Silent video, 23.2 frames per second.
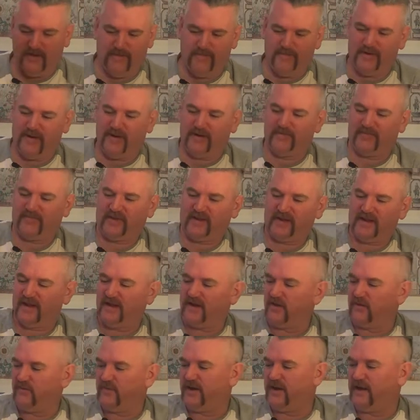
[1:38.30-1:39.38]
but
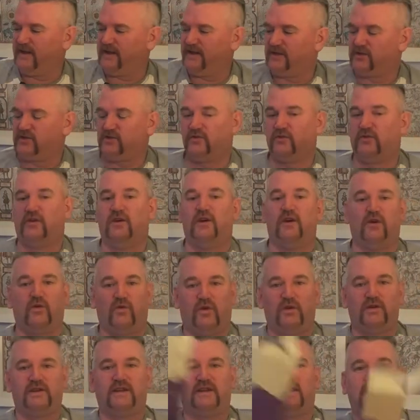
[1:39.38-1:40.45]
cannot wait. So
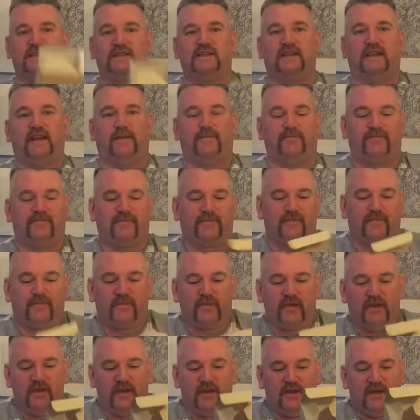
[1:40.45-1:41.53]
what do they say?
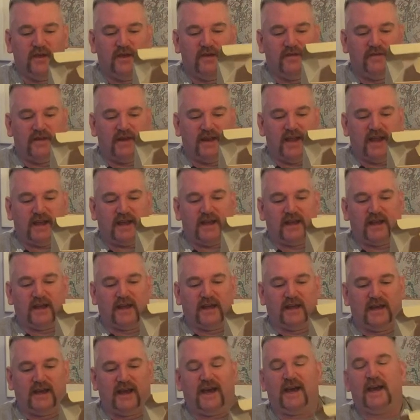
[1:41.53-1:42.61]
Finlaggan,
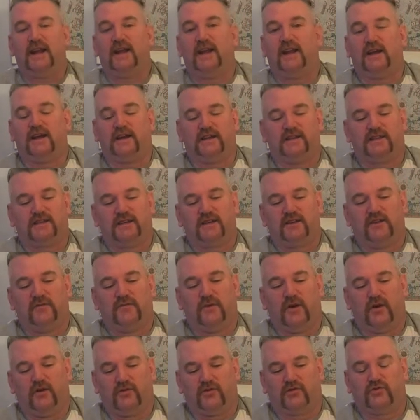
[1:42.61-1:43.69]
Islay, single
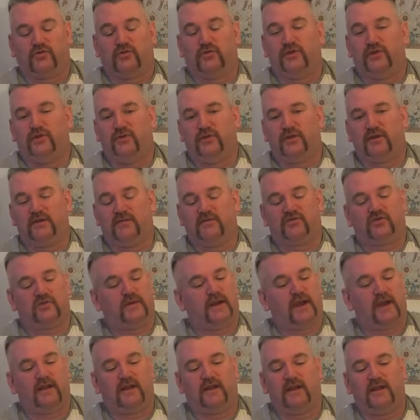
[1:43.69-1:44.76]
malt. So you know it comes from
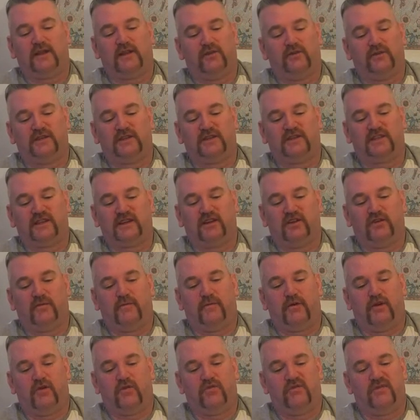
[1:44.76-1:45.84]
Islay, you know it's single
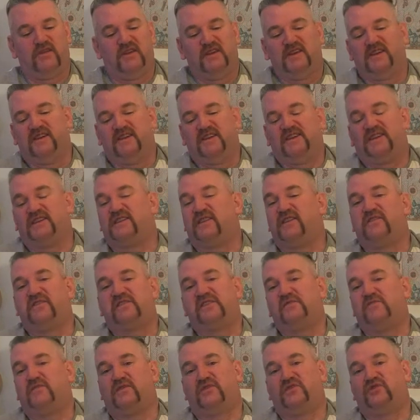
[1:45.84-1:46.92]
malt. It's the
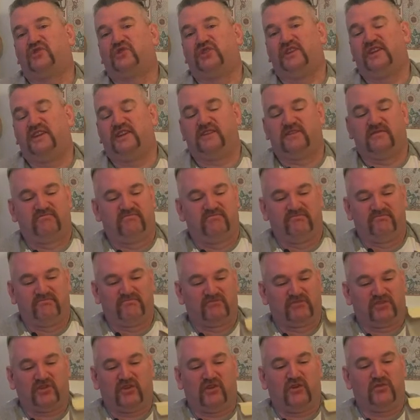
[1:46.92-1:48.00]
three words you need.
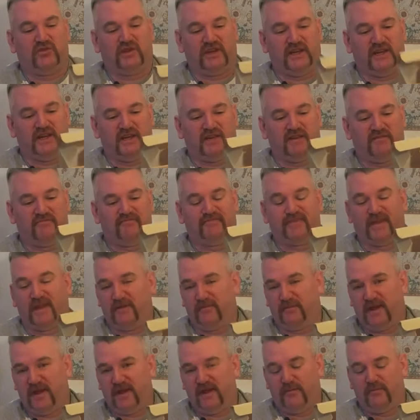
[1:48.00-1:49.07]
It's all you need, in
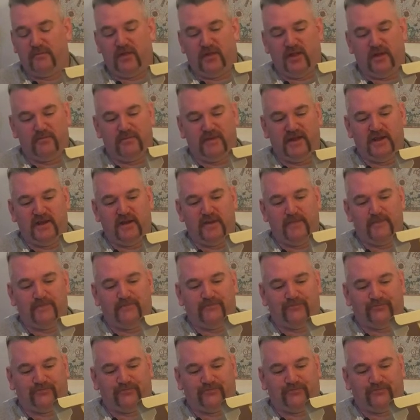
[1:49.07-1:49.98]
my humble opinion.